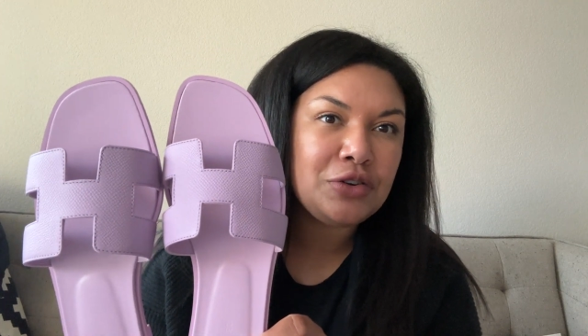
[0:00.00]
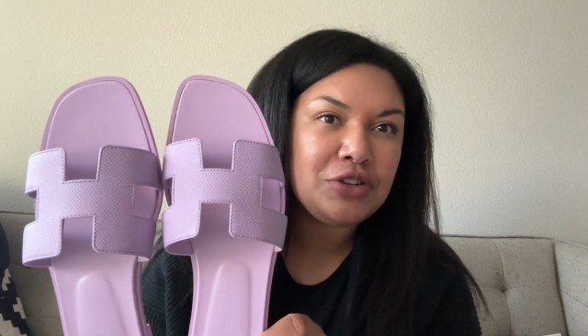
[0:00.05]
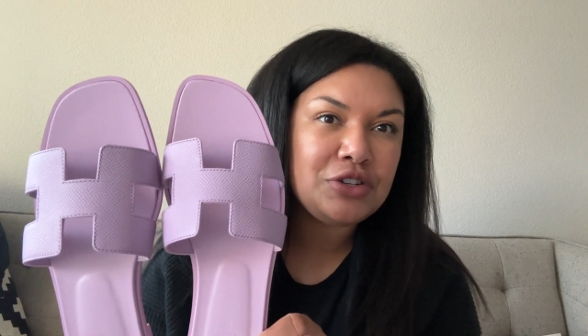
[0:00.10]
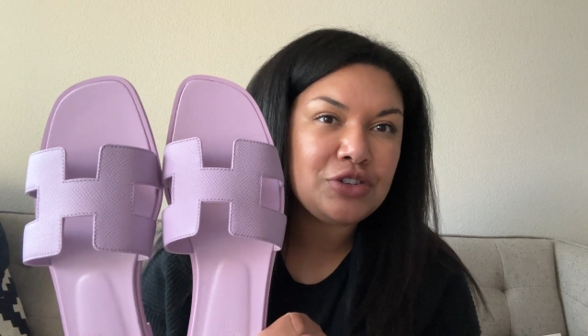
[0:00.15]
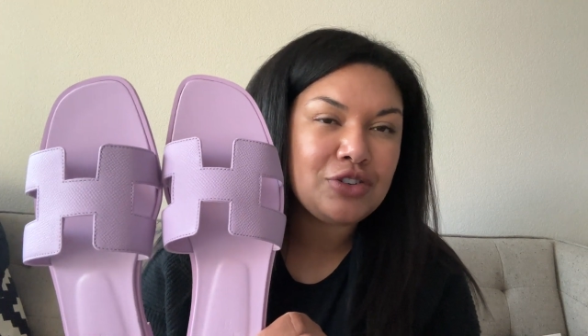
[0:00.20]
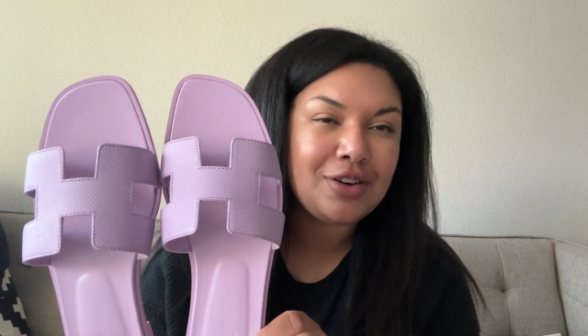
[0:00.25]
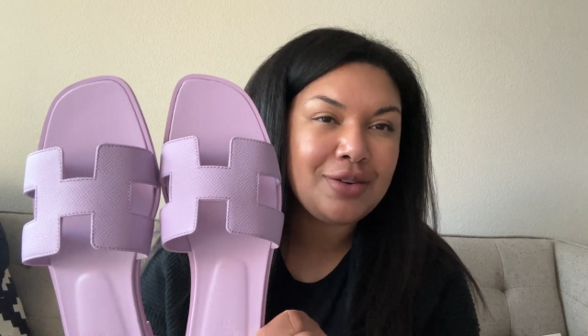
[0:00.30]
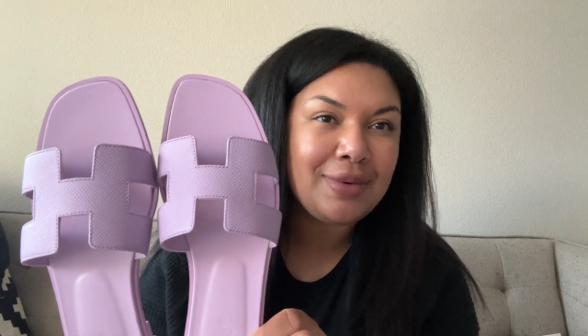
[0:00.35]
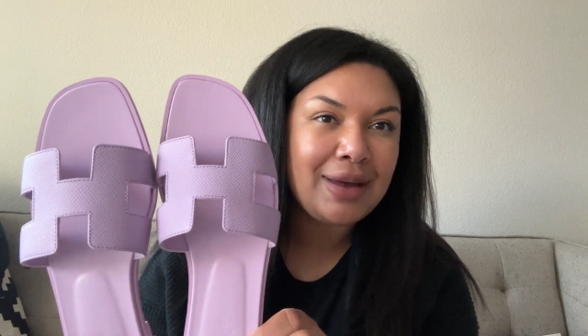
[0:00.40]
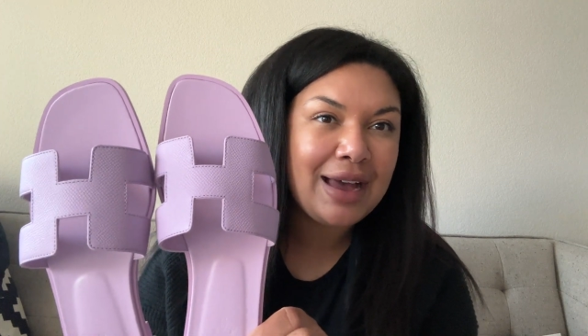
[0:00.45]

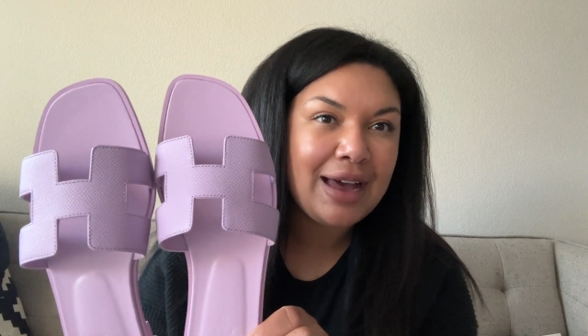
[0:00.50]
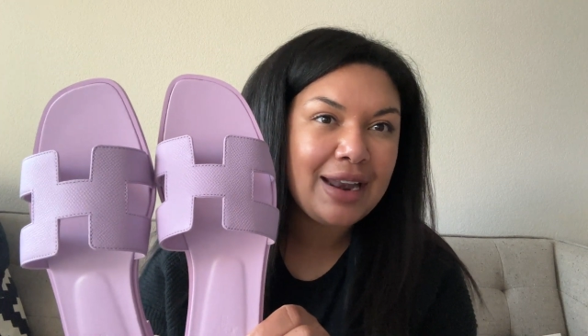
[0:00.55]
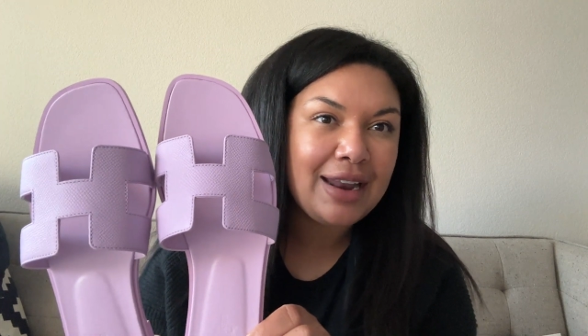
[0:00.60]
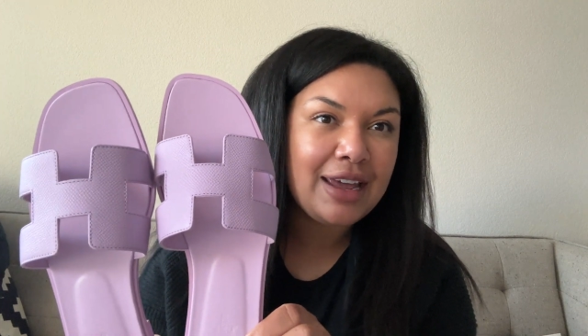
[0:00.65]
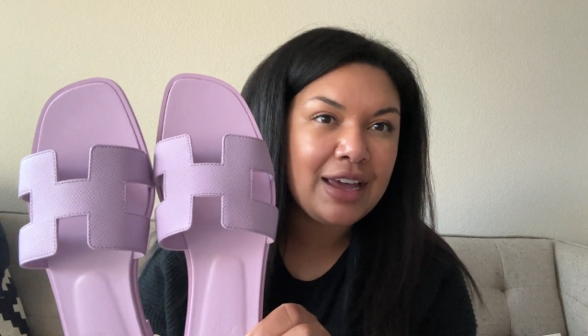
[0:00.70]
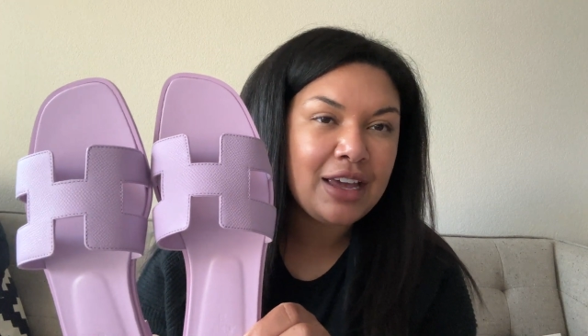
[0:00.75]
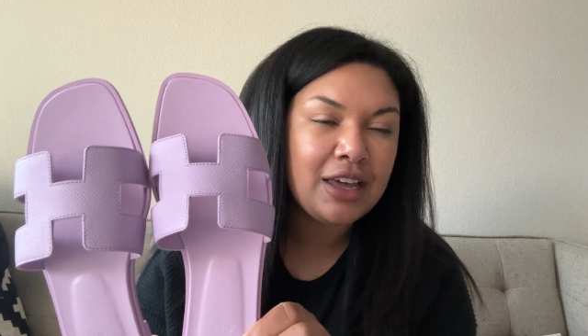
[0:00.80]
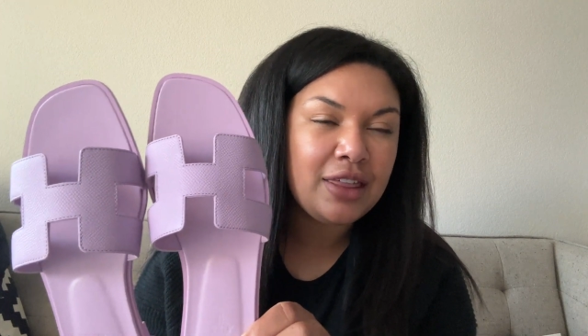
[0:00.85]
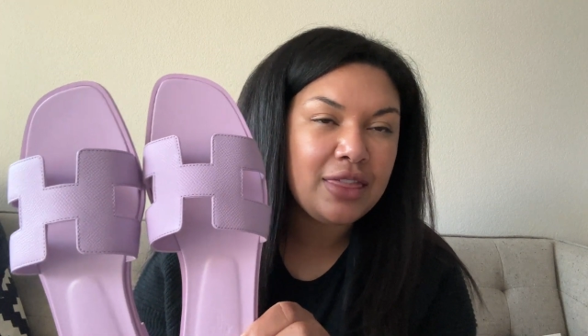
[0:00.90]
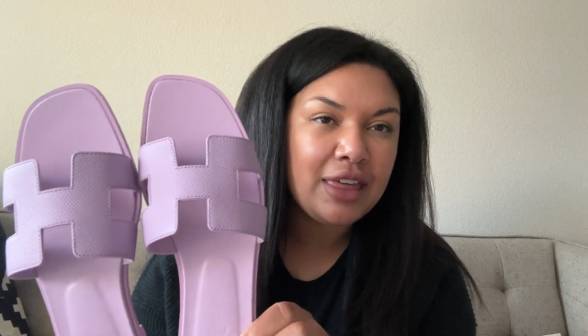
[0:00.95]

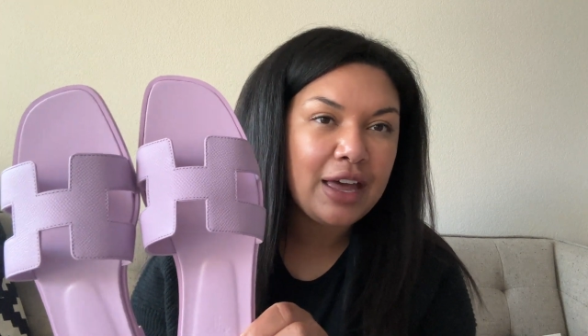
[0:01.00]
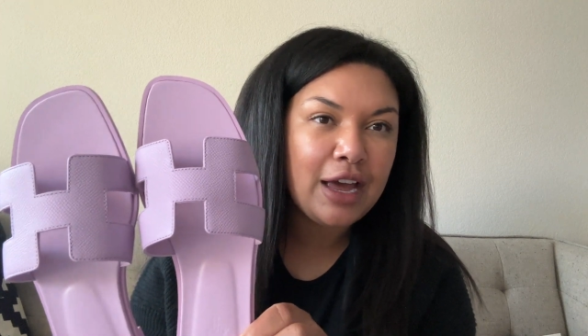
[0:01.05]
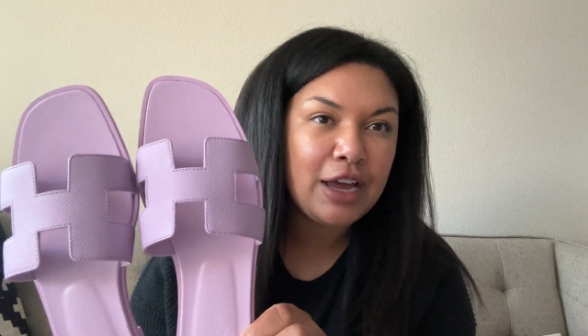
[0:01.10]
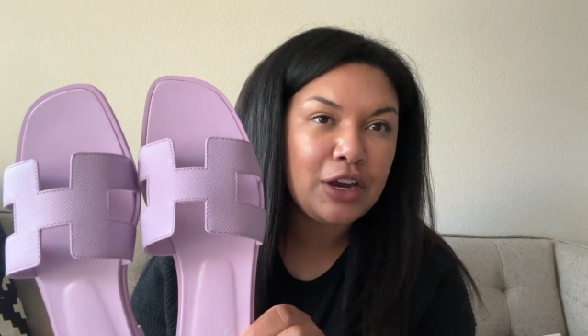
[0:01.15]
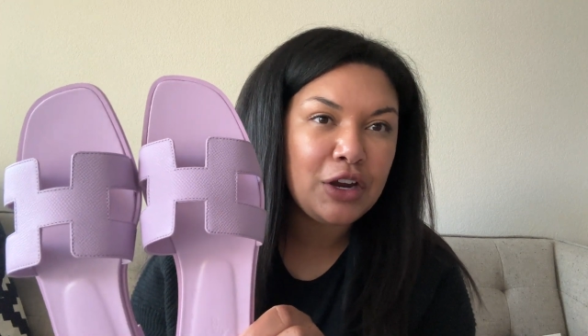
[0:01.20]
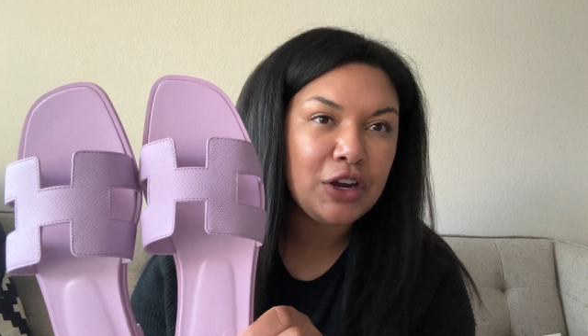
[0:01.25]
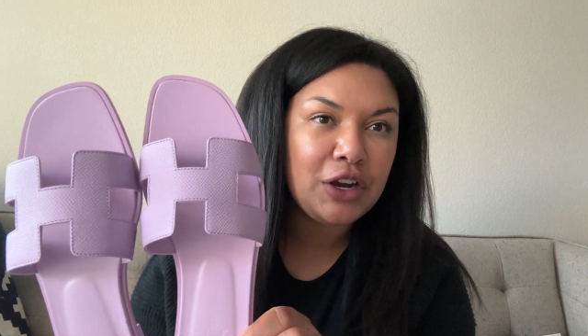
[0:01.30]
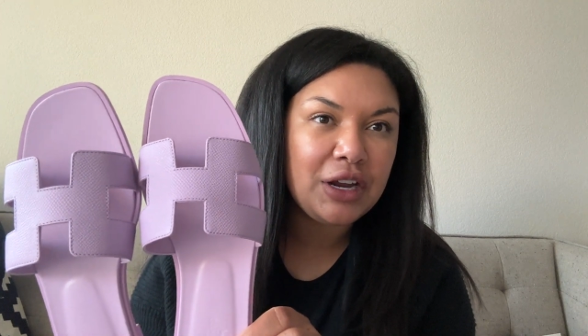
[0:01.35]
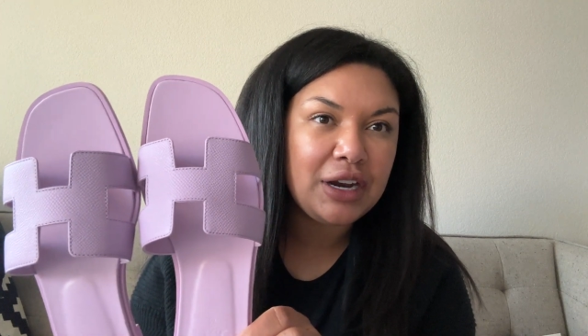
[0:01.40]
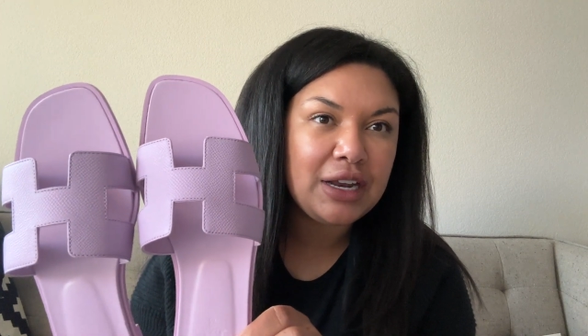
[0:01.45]
dramatic that
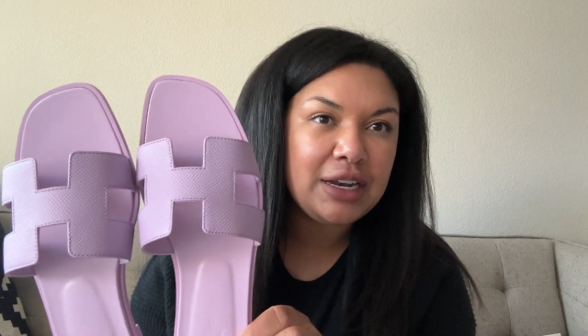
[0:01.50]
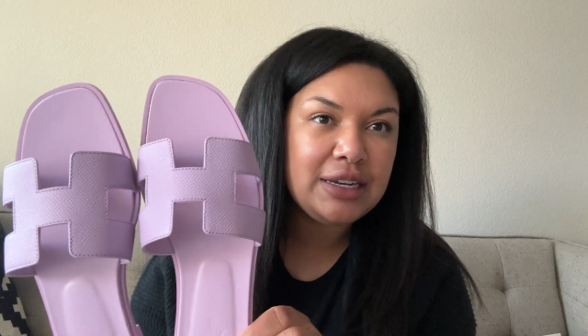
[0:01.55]
you're going to